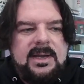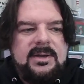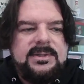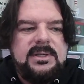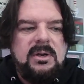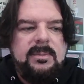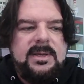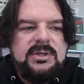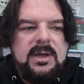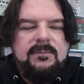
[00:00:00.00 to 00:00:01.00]
Now, is it going to
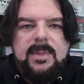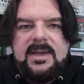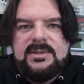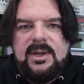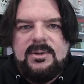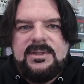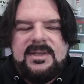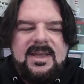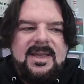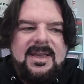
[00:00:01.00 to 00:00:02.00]
be Jeff Bezos?